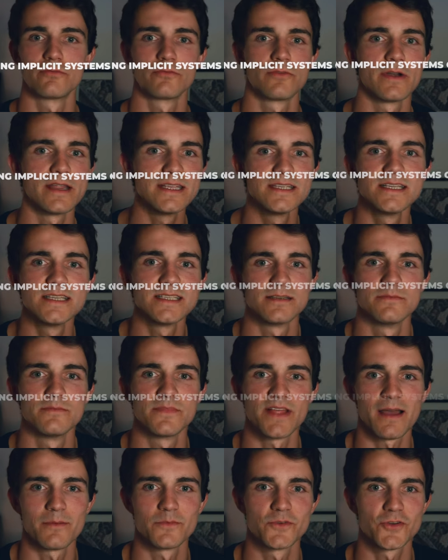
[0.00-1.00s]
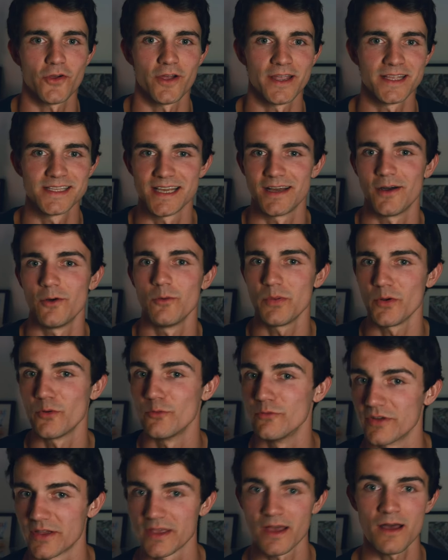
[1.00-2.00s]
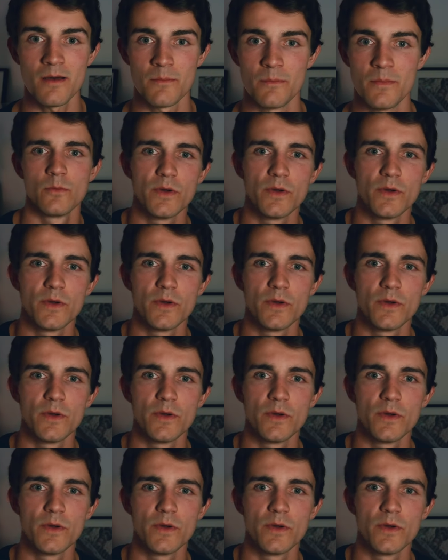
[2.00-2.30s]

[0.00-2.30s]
racism that I'm trying to help overcome,